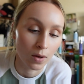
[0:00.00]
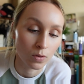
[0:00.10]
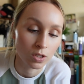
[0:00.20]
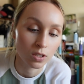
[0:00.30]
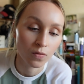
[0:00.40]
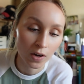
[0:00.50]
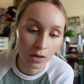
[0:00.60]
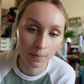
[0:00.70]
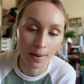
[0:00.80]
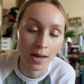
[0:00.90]
It was just
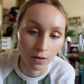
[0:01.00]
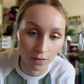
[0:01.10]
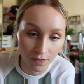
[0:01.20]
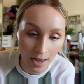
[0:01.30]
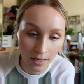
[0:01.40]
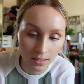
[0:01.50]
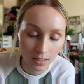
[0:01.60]
very matter of fact.